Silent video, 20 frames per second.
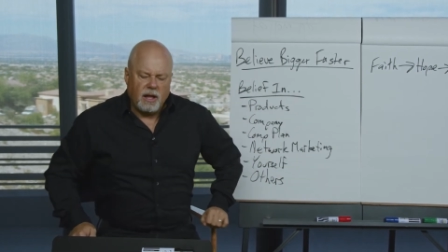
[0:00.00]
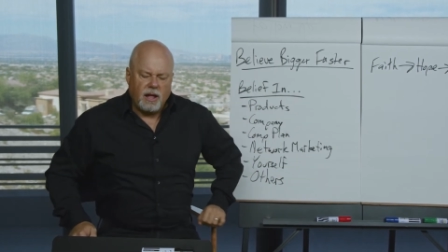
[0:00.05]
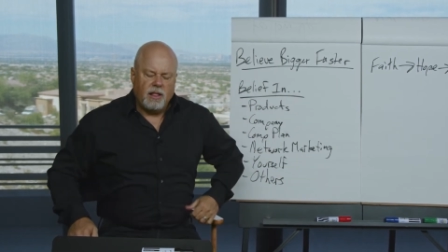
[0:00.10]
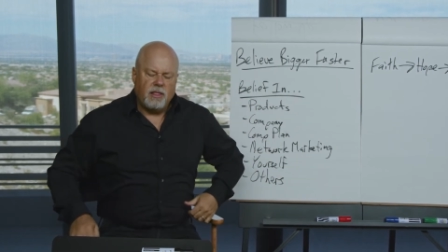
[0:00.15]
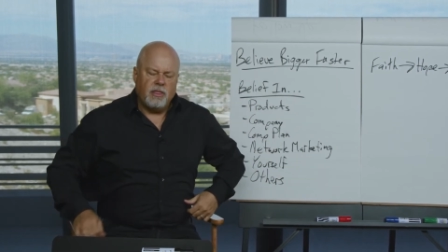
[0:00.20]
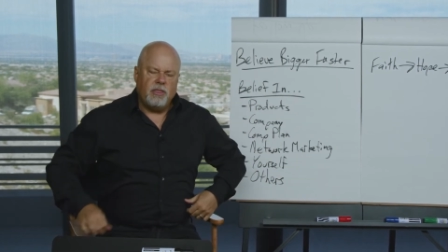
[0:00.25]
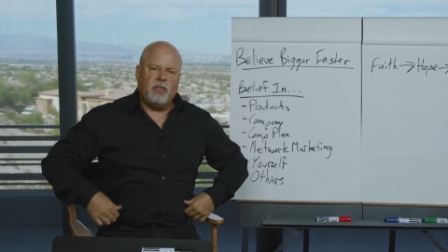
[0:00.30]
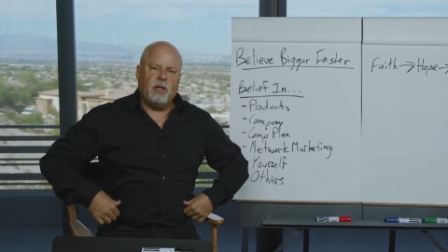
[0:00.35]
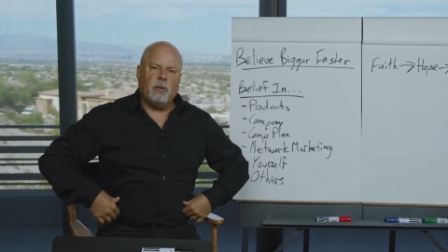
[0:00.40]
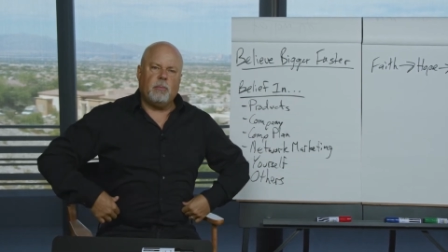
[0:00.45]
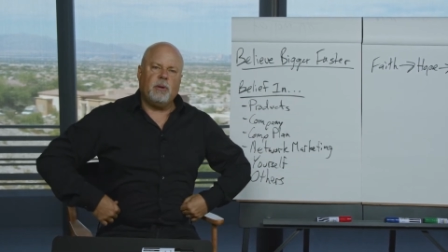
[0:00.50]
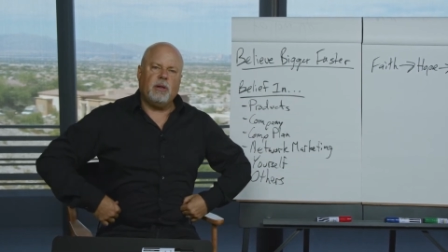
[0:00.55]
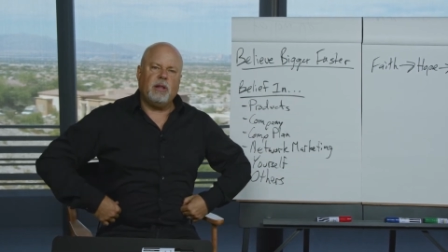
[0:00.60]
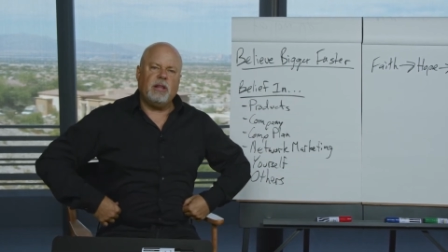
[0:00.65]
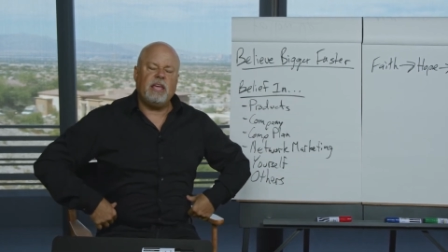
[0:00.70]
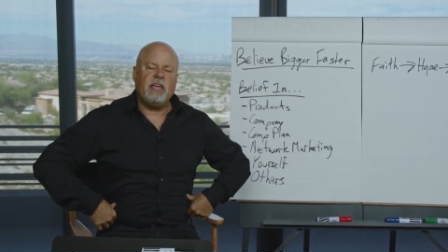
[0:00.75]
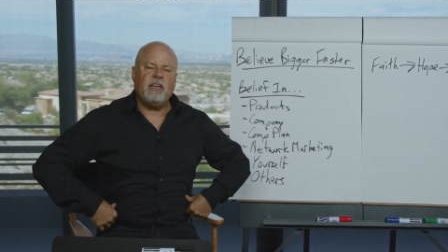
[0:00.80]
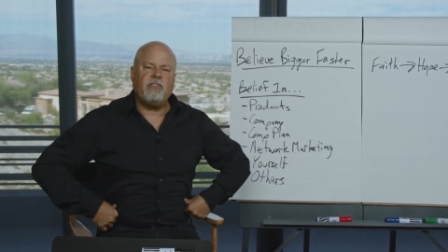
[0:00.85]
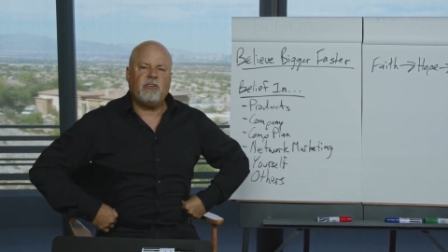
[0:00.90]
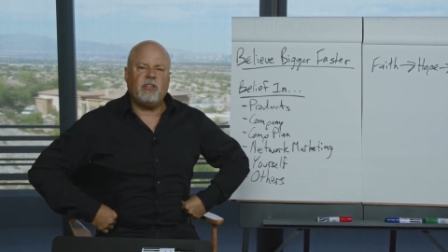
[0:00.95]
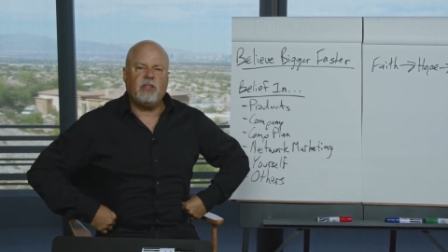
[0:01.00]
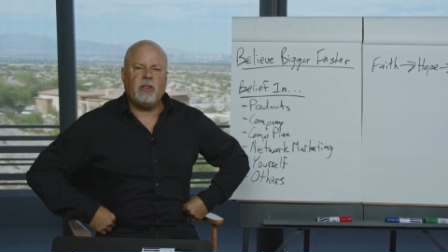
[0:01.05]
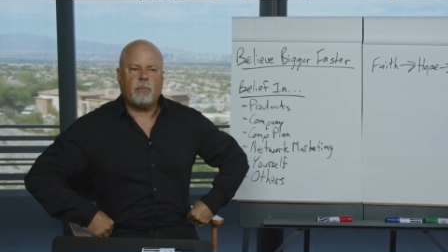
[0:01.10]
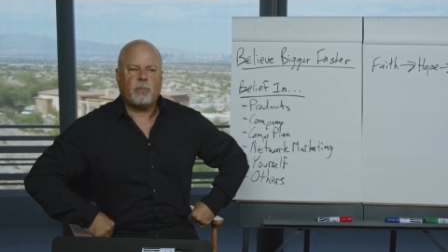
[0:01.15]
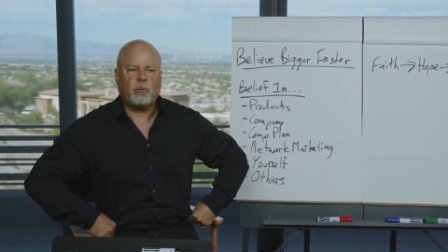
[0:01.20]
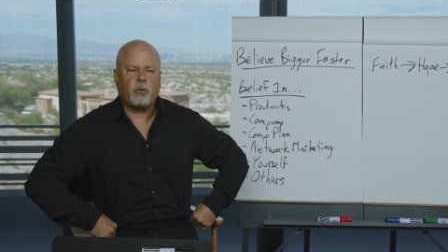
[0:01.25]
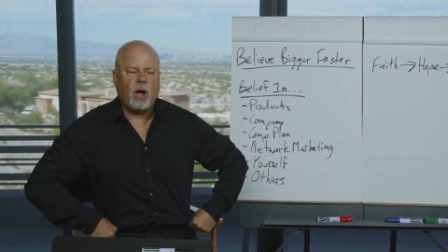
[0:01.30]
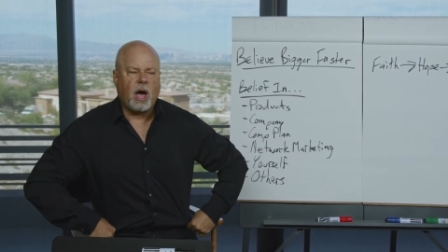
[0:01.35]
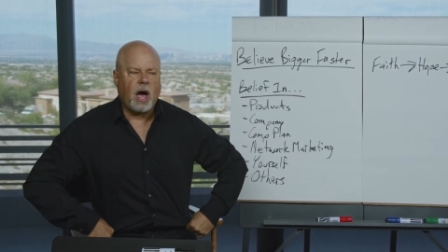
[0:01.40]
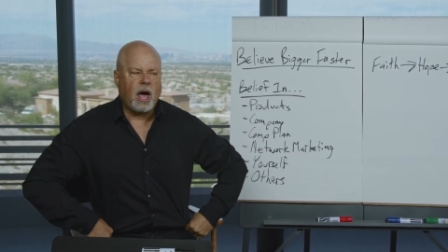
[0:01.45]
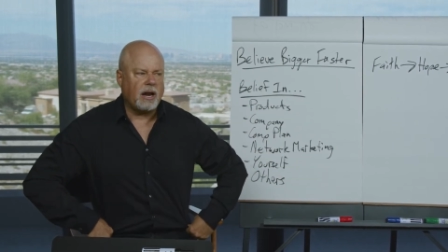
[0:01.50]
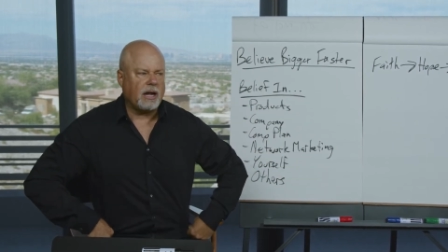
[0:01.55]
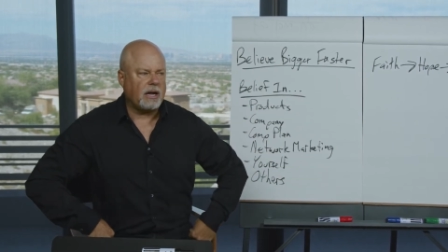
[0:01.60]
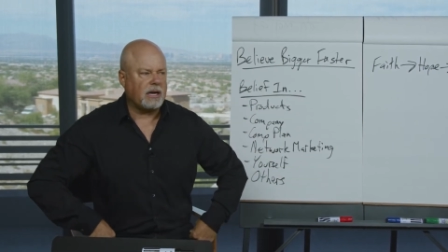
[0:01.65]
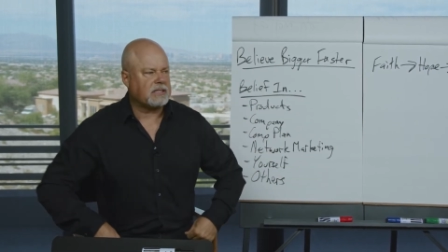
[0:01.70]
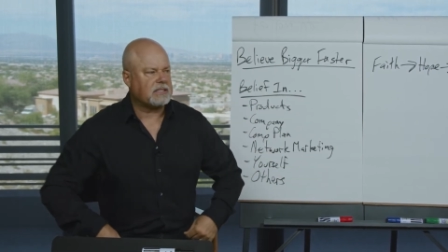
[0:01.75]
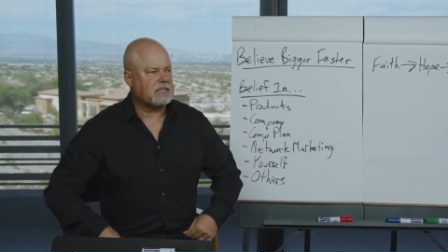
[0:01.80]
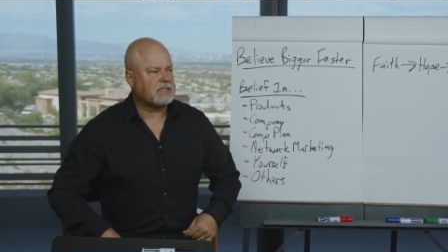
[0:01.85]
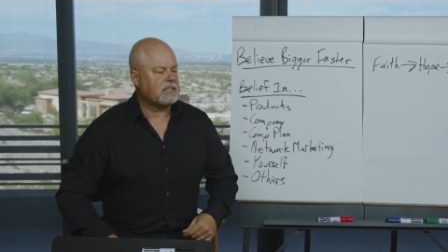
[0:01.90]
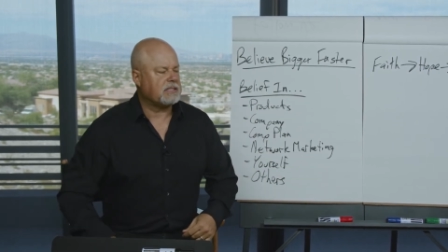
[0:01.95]
the belief in the
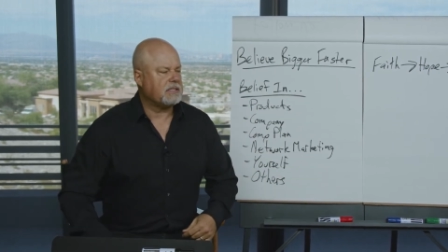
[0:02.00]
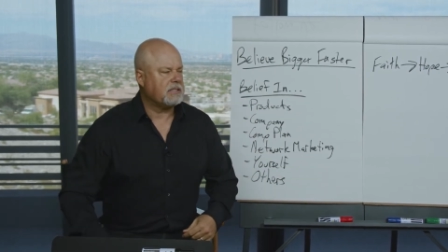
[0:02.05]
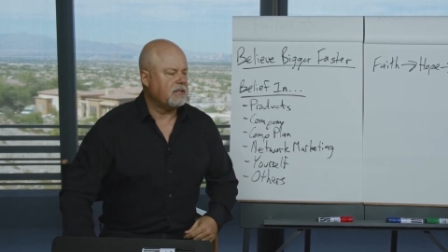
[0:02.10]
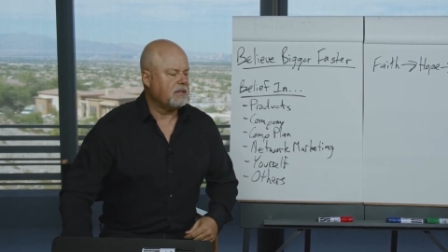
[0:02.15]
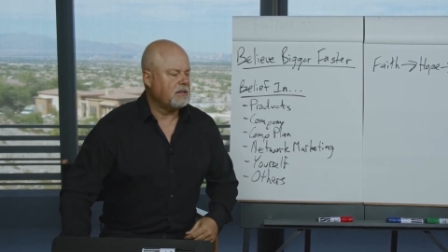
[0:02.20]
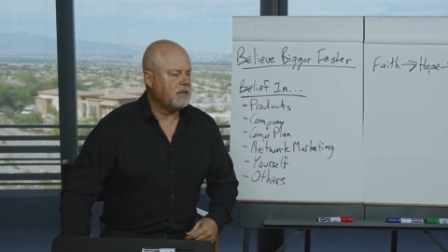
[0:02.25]
products